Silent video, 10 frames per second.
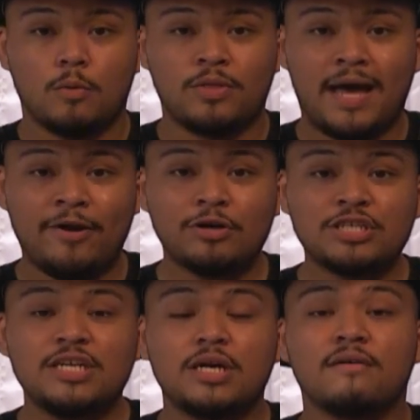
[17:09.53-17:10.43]
The
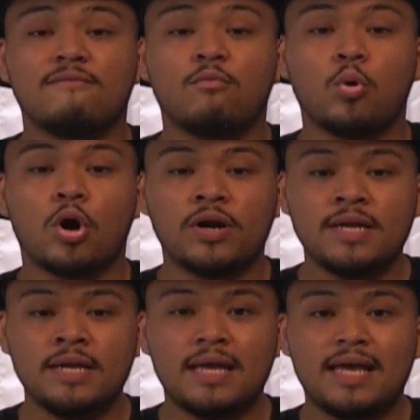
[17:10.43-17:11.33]
energy of
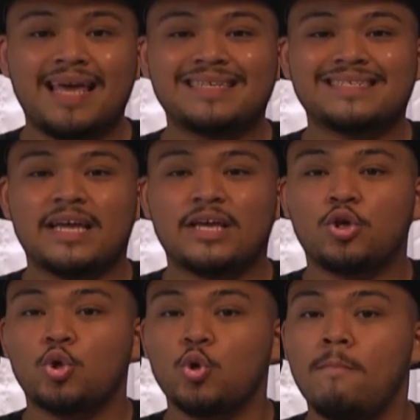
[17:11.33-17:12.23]
worrying is a
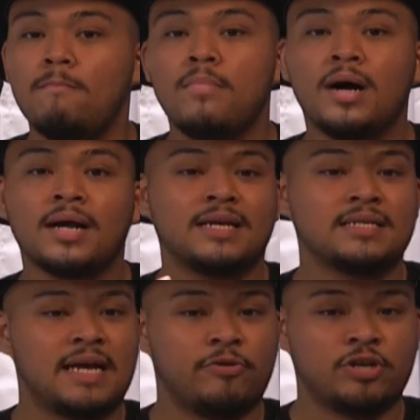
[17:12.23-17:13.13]

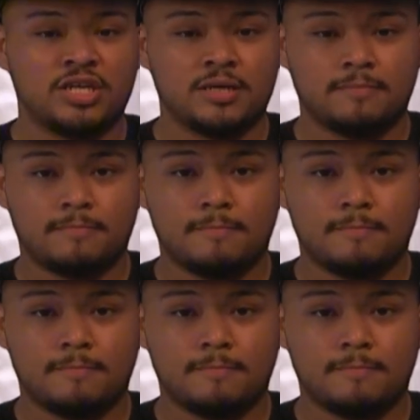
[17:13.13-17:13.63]
humongous energy.